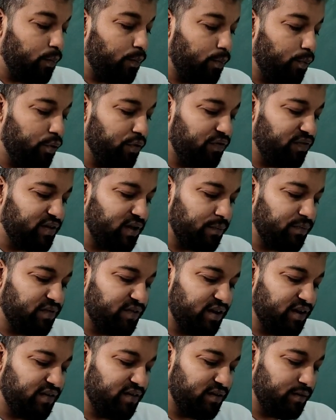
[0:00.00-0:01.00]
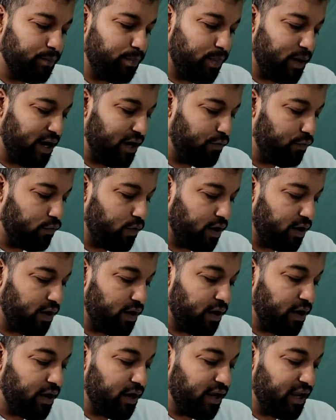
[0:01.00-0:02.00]
put some seeds in plate 1,
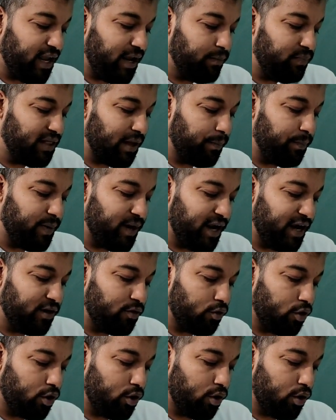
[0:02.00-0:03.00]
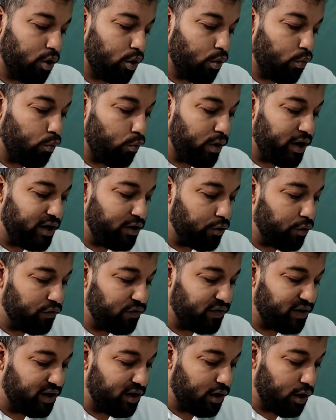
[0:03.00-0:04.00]
keep the plate on
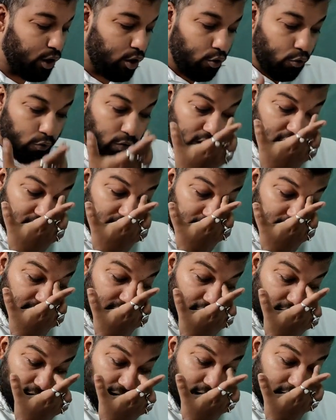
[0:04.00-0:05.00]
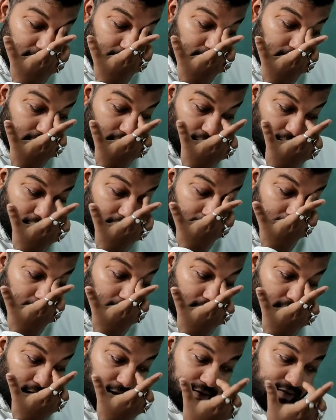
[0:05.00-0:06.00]
windowsill where it can get
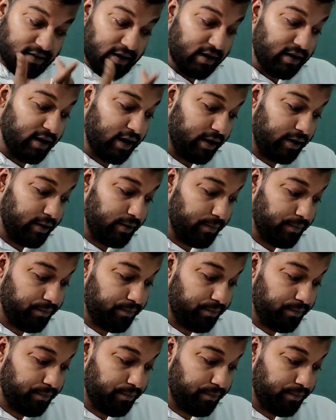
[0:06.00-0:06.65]
air and sunlight.